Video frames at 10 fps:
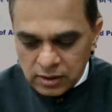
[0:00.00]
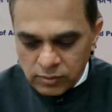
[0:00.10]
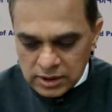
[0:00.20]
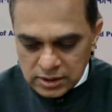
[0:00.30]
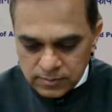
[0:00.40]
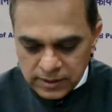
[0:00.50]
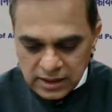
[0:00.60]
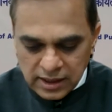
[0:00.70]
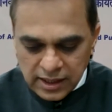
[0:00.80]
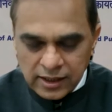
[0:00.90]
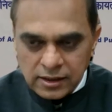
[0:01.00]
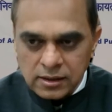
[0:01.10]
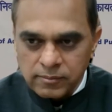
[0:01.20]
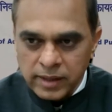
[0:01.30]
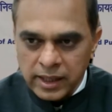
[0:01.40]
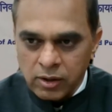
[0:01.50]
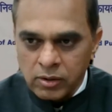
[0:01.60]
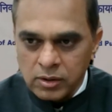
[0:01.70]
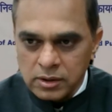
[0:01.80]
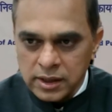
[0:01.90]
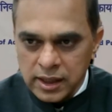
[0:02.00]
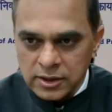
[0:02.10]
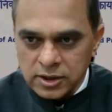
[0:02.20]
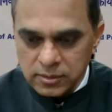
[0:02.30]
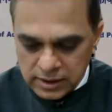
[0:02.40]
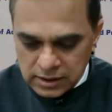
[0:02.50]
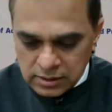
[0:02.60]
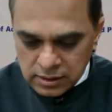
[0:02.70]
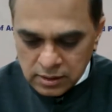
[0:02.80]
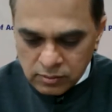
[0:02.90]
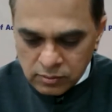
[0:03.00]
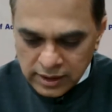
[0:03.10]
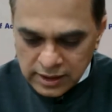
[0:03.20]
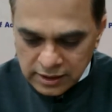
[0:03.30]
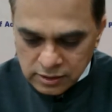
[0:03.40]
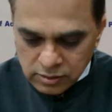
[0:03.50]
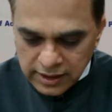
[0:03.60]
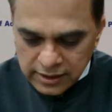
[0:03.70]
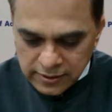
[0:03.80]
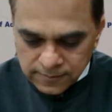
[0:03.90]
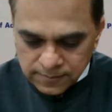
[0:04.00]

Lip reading: which is being led by all the countrymen working together.